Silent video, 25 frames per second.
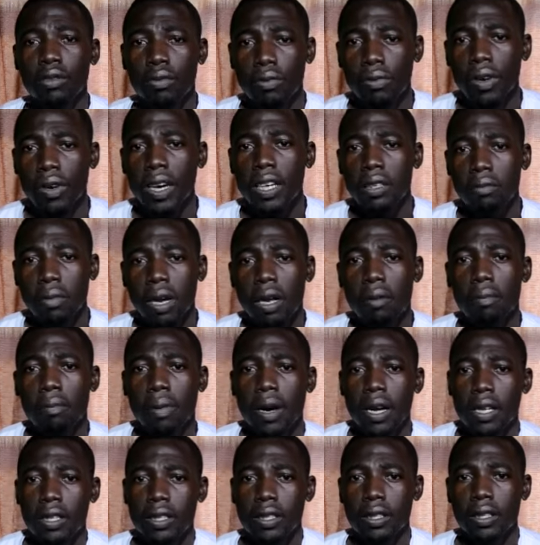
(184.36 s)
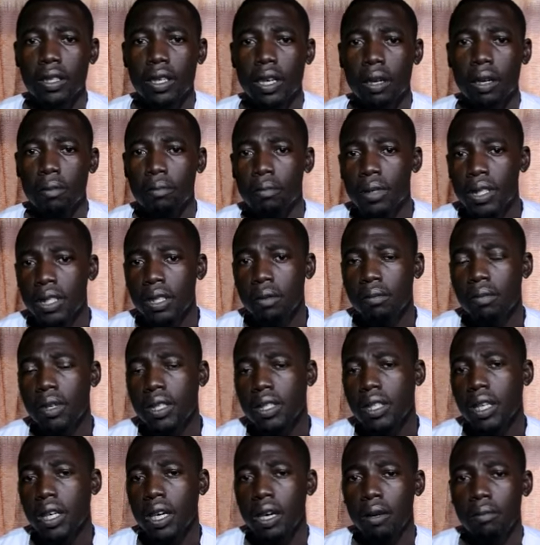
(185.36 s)
to find my path and be the
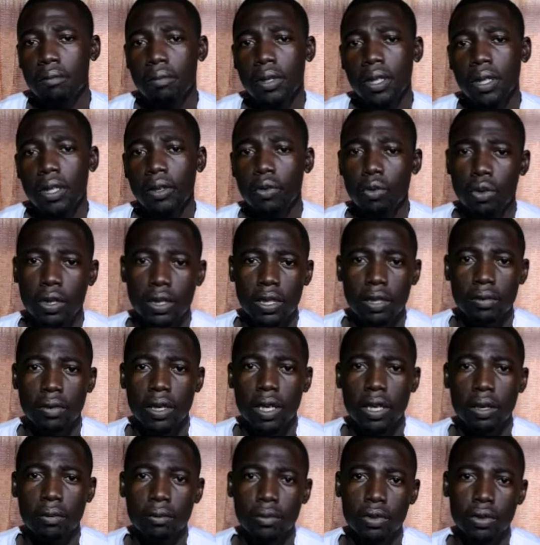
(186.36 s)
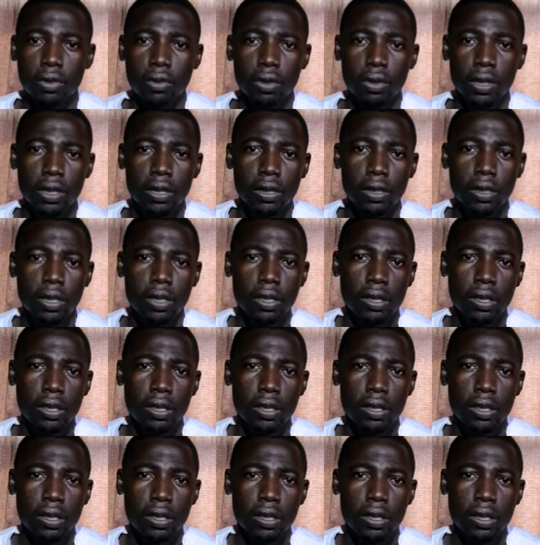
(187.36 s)
best I can be in whatever I am doing.